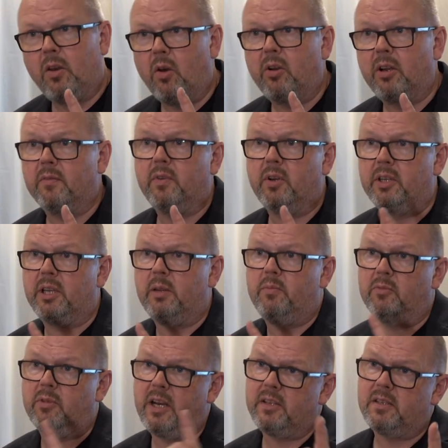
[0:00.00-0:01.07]
longer
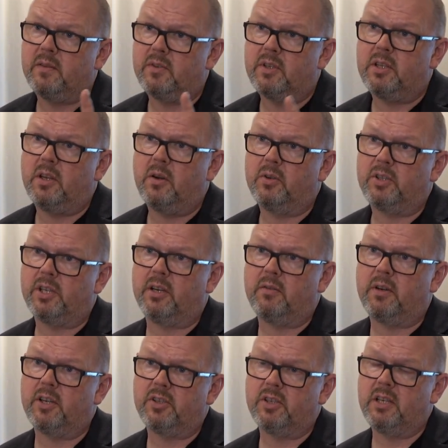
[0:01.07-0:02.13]
volume relative to the older
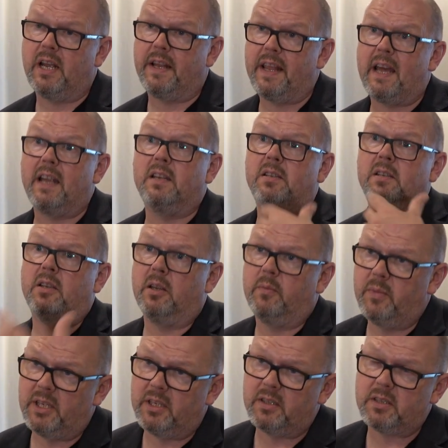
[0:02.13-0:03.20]
generation, and that in turn
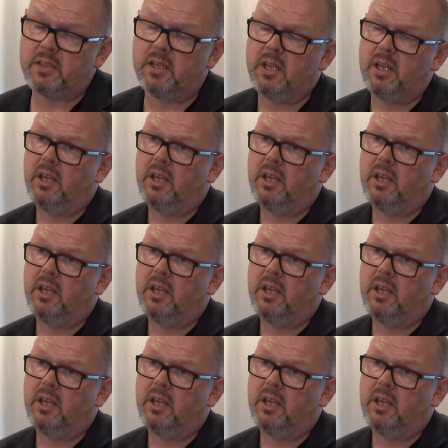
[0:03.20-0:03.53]
means